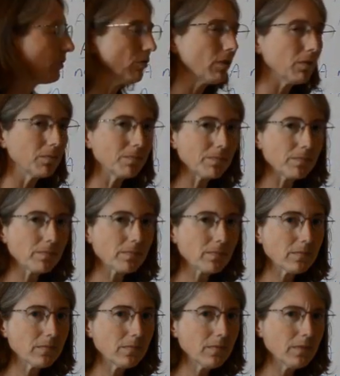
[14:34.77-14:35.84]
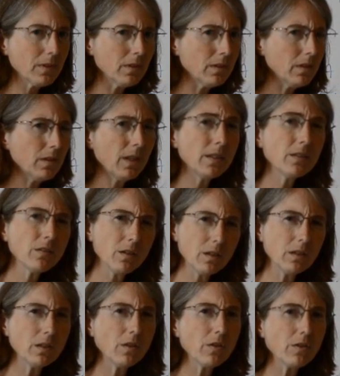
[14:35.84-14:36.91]
So that's
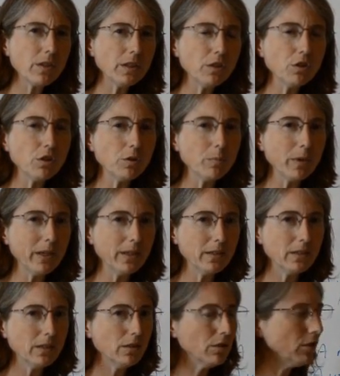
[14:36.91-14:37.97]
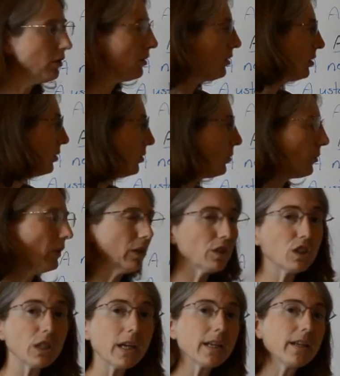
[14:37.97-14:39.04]
another thing you can pay attention to when
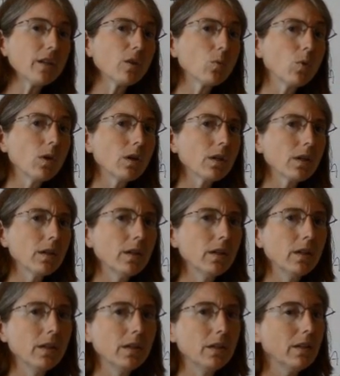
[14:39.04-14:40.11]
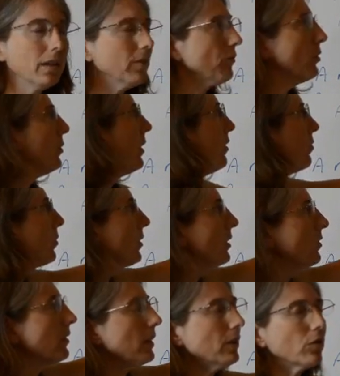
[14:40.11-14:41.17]
you're checking your work. If you have
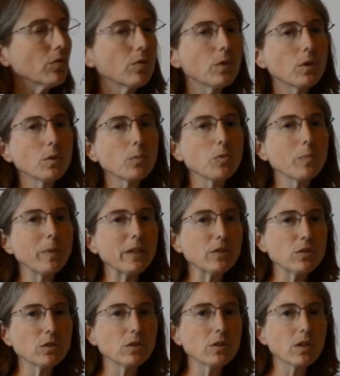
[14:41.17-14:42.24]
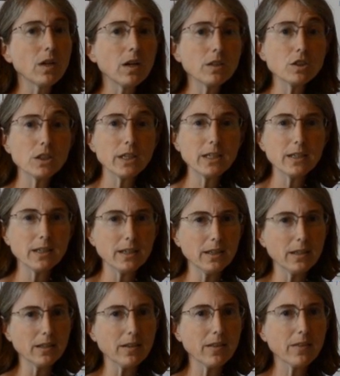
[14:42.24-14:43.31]
one of these verbs, make sure you're conjugating
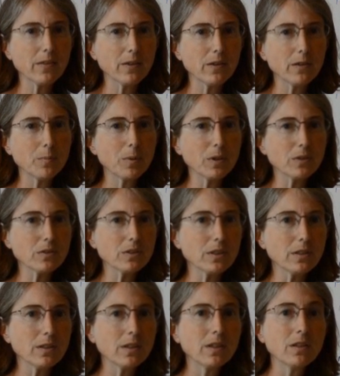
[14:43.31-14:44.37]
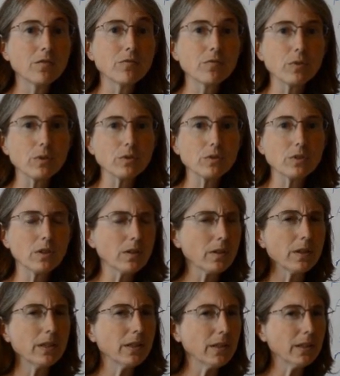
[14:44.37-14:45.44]
in the third person,
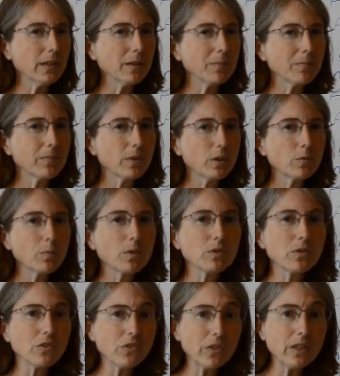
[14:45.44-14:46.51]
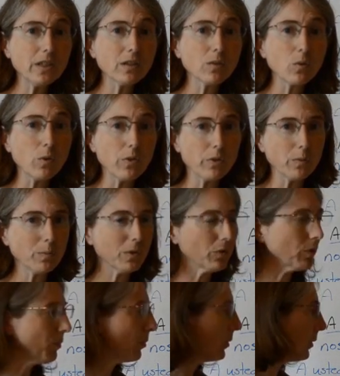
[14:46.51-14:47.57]
in the third person singular or third
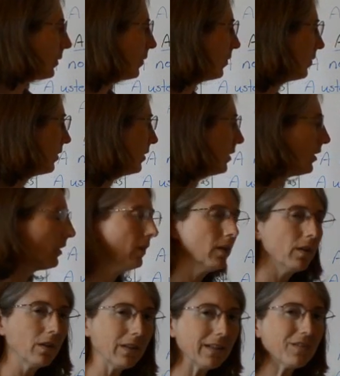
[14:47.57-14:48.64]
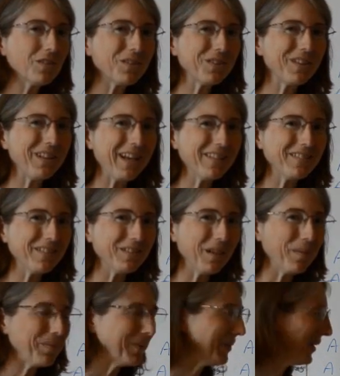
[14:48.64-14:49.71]
person plural. Let's look at the last
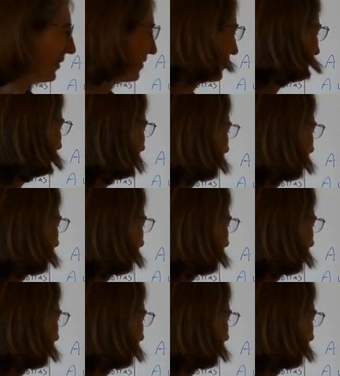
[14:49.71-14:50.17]
example here.